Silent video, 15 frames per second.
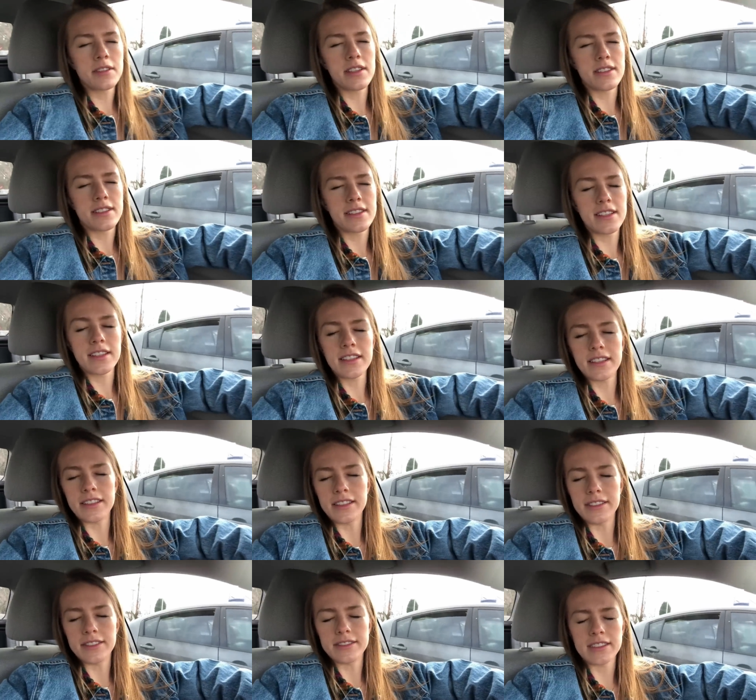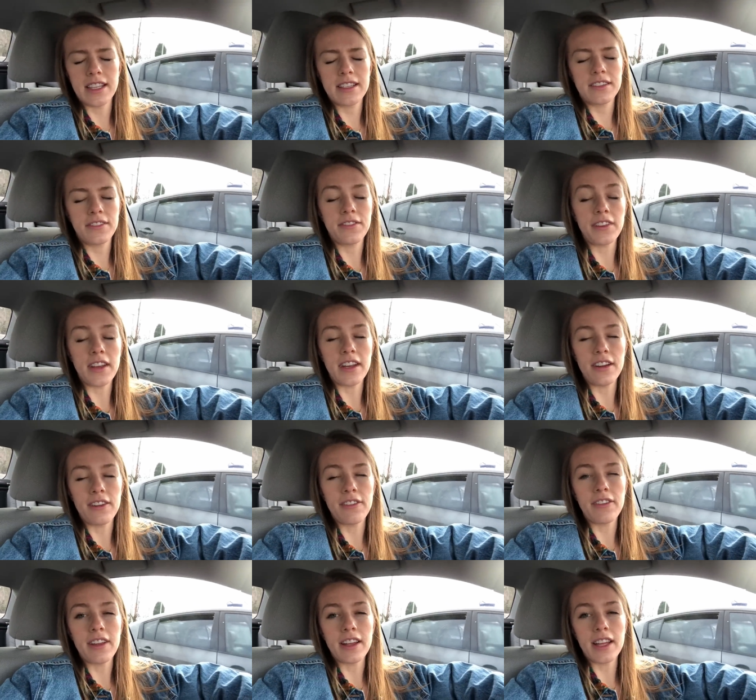just, you know, that
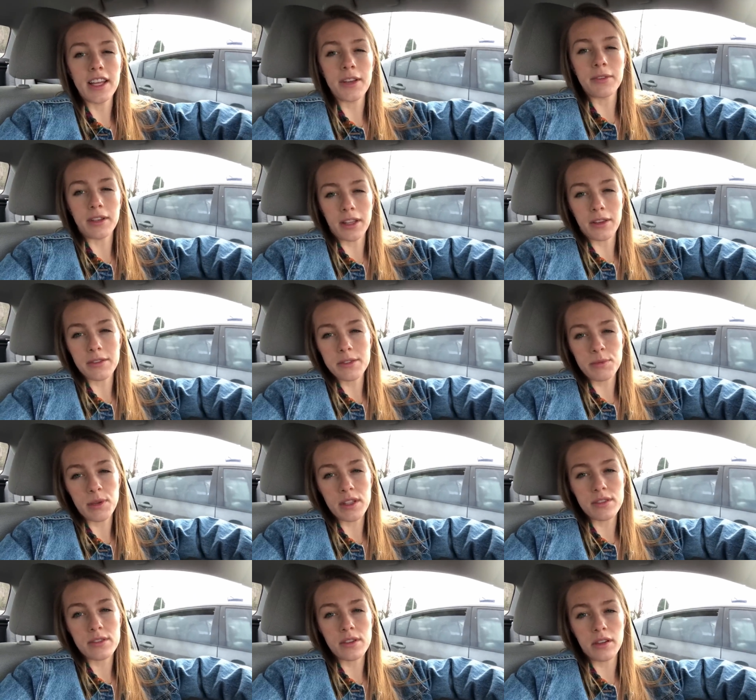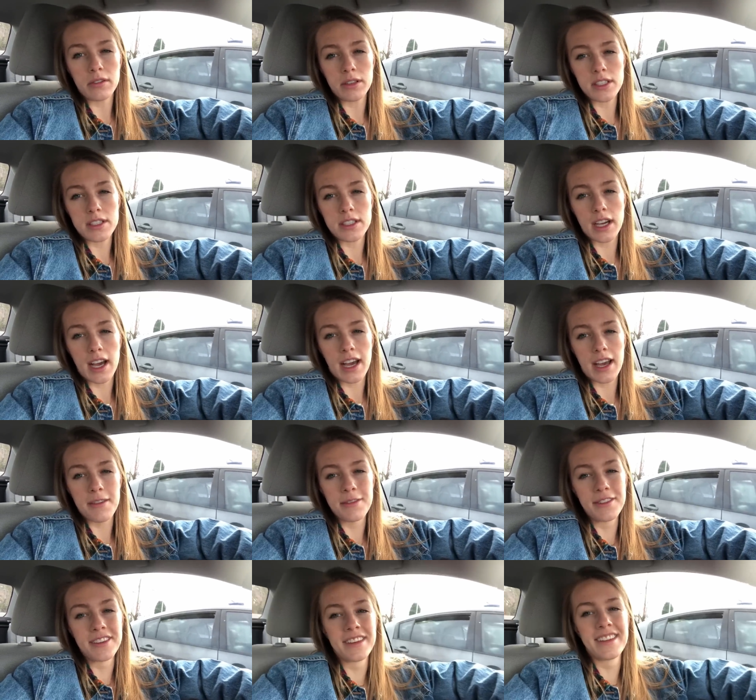defeated feeling when you spend so much time